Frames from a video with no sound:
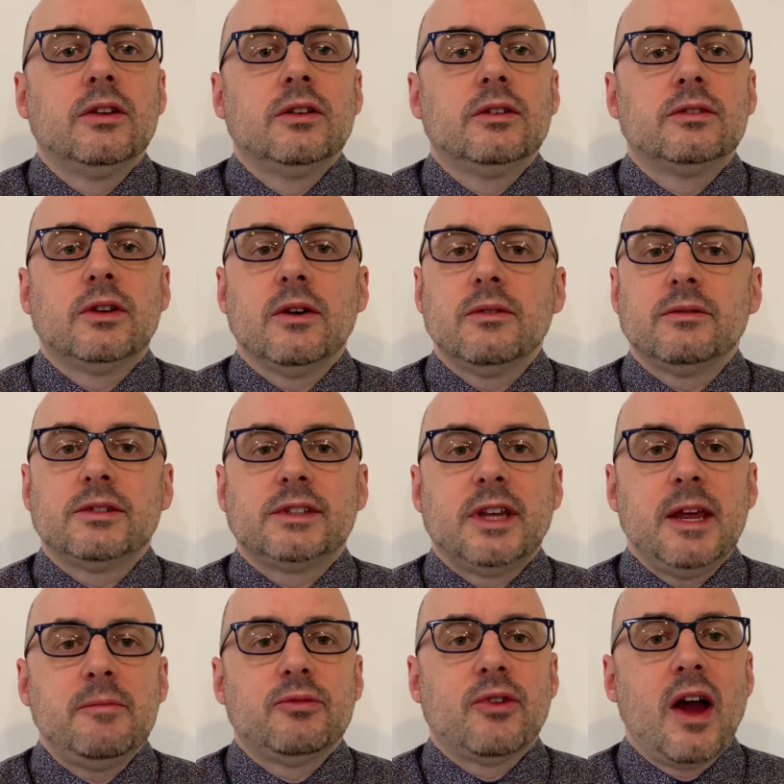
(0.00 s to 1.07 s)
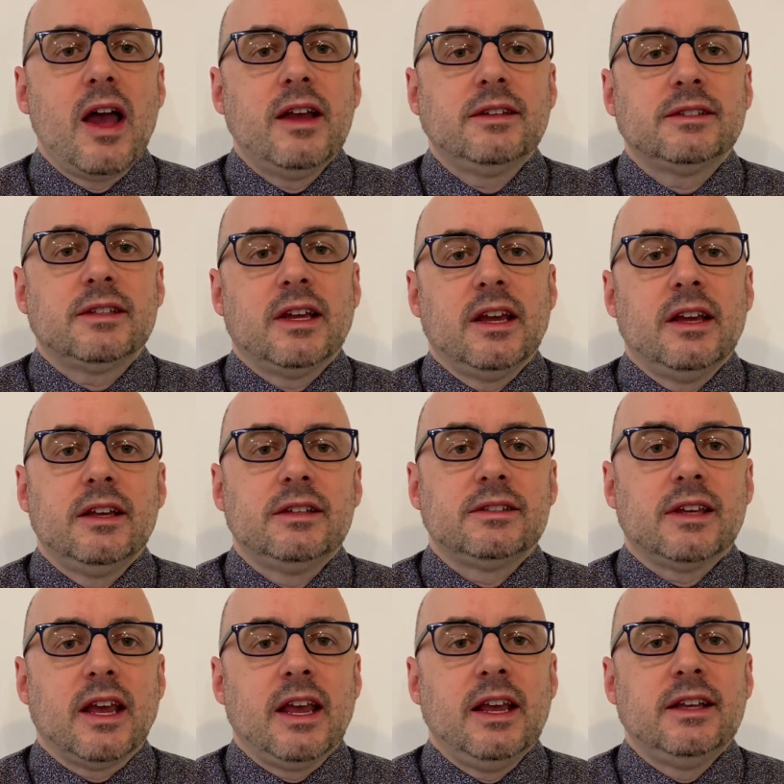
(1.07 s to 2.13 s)
So steamed rice is
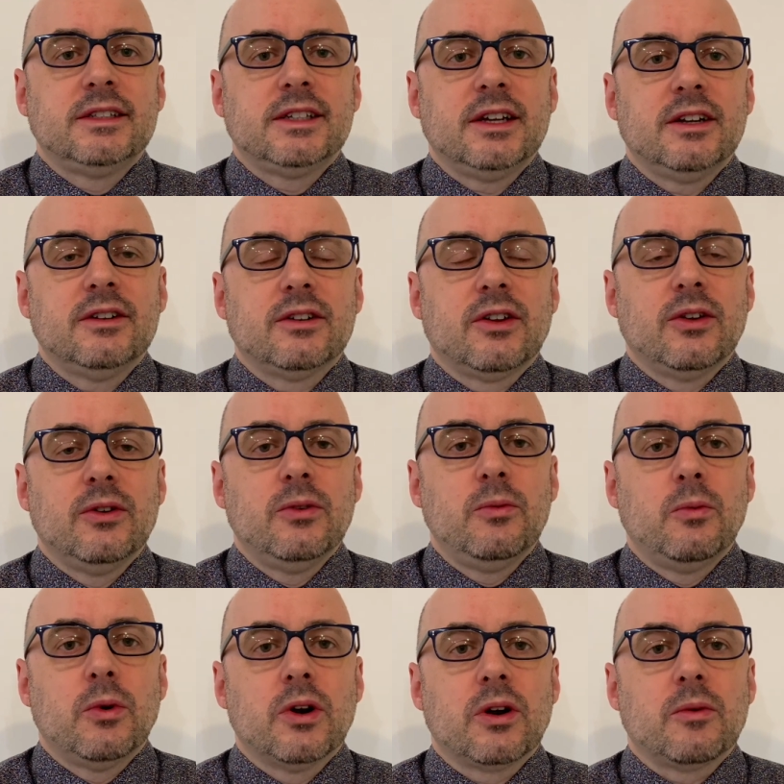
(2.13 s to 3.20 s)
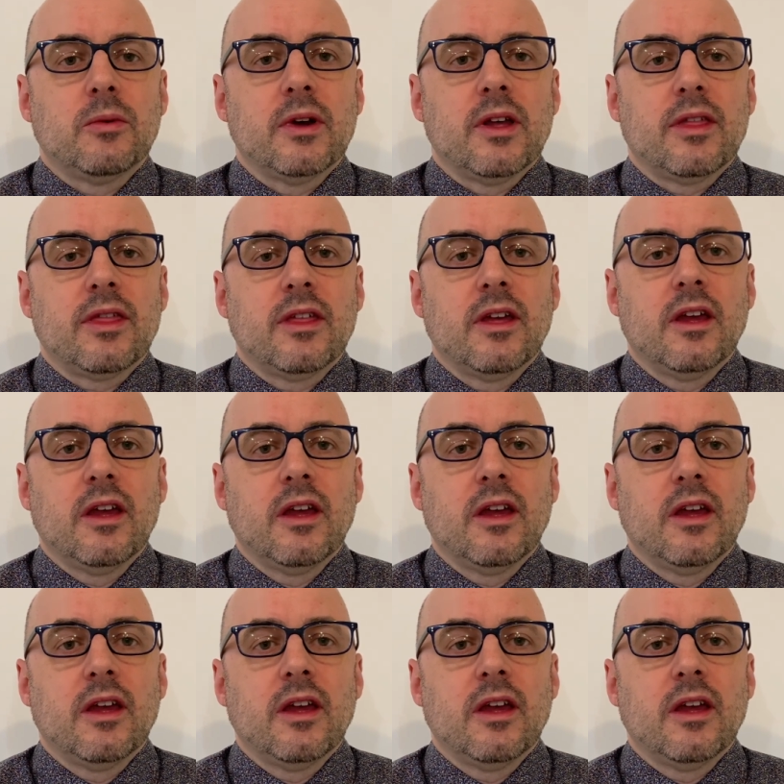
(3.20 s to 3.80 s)
easier to work with.